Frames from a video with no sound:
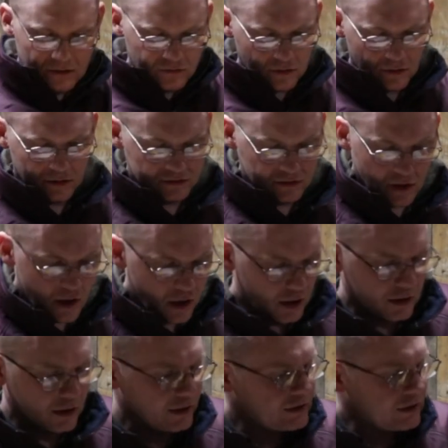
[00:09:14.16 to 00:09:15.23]
are nice. I
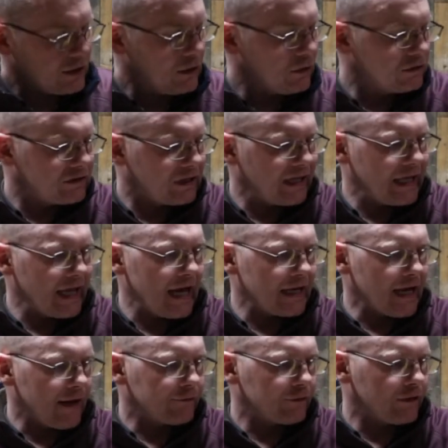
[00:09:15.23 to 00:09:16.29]
like to use it again
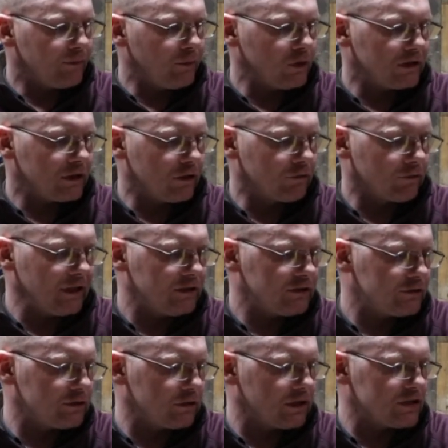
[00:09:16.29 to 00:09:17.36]
after I've put the grease
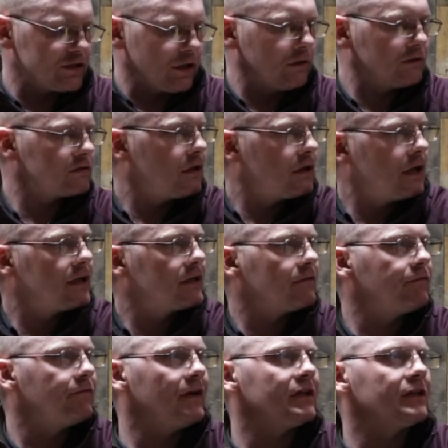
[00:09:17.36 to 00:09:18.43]
through the chokes. I like to
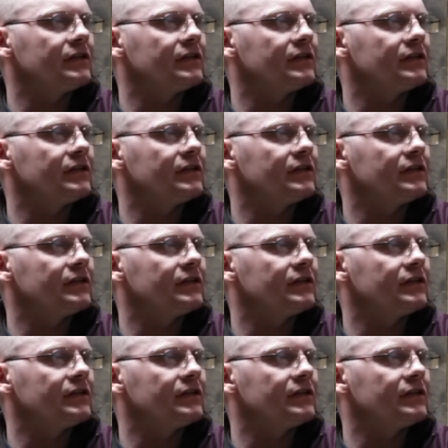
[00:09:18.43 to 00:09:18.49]
feed the